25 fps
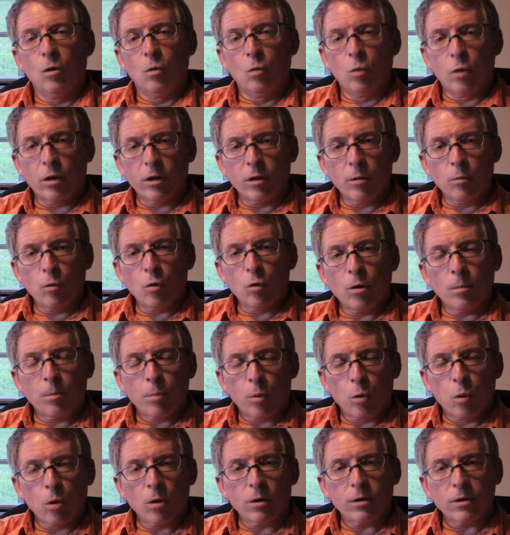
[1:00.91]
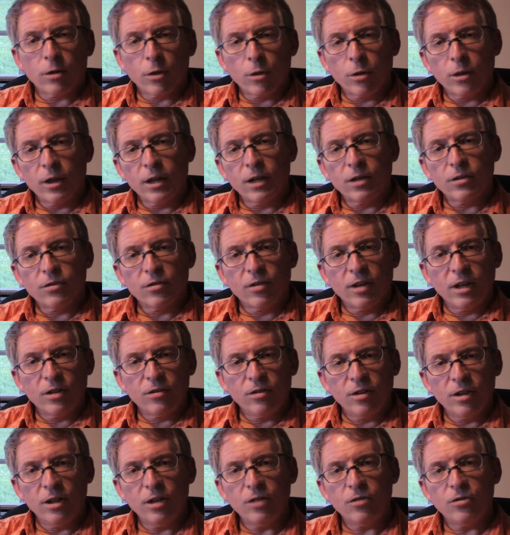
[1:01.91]
one of the important things they
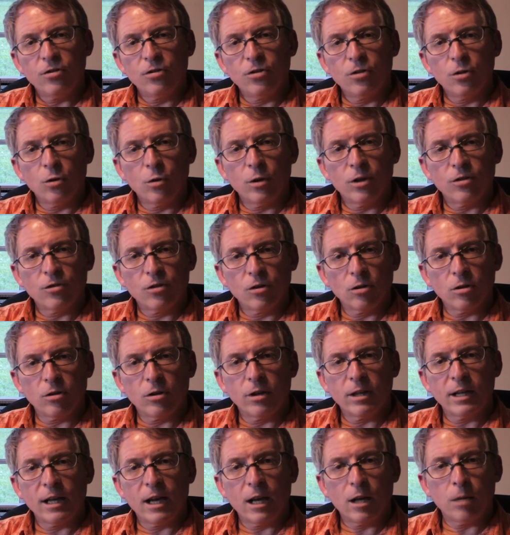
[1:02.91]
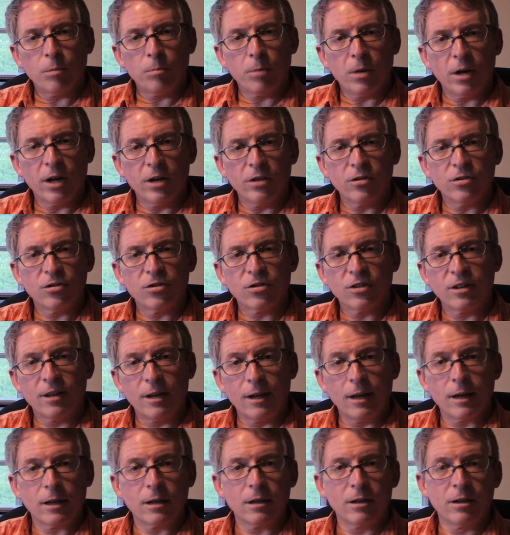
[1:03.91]
teach you as you're learning how to punch,
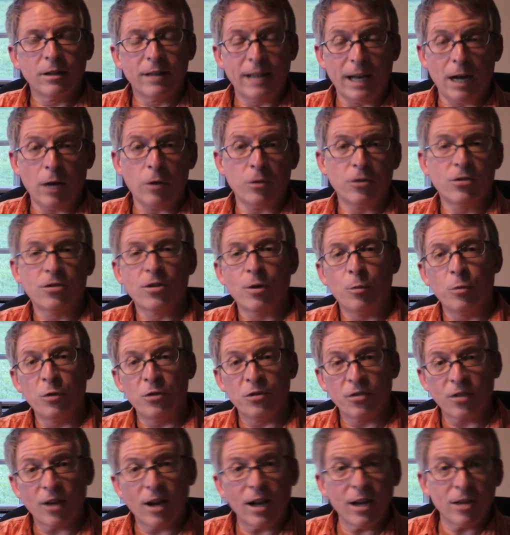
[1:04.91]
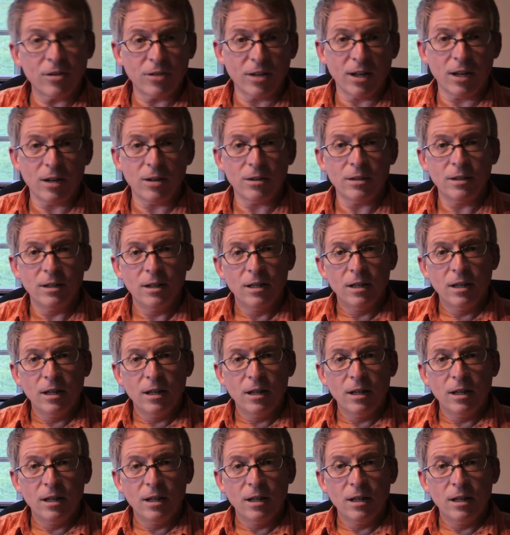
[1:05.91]
kick, gouge someone's eyes out